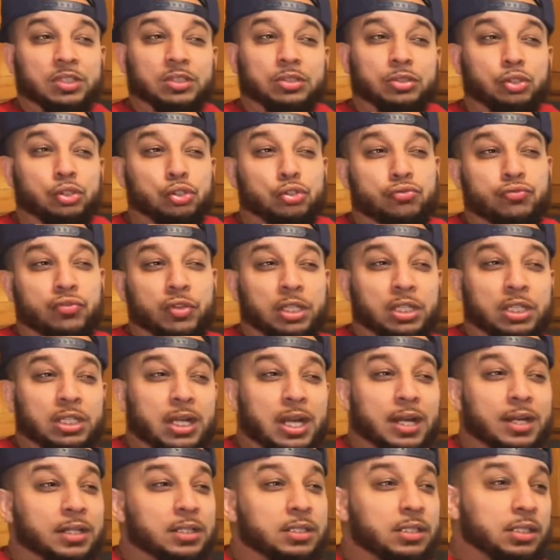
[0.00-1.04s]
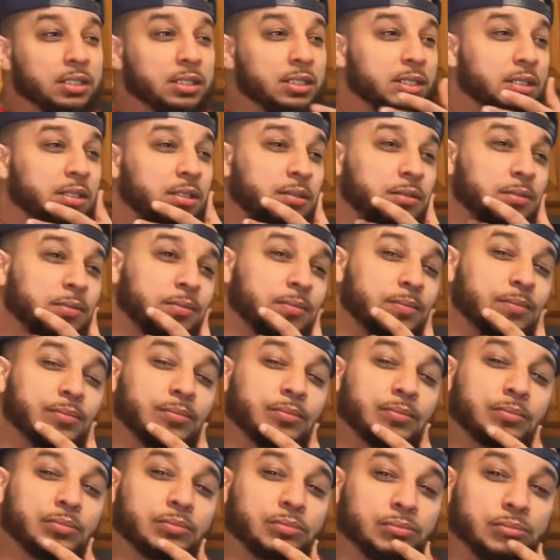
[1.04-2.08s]
you really gotta cook it? I
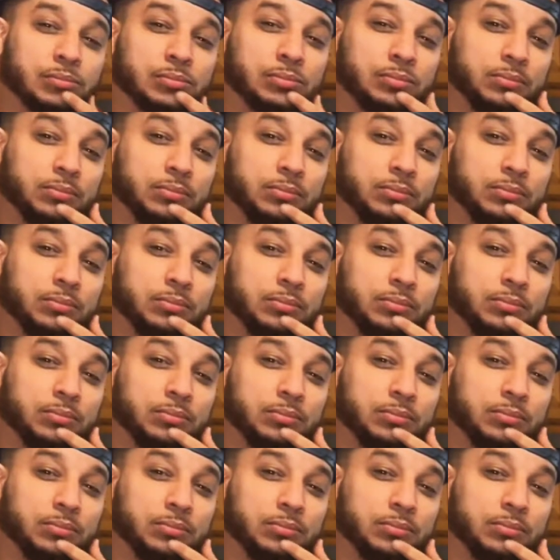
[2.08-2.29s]
don't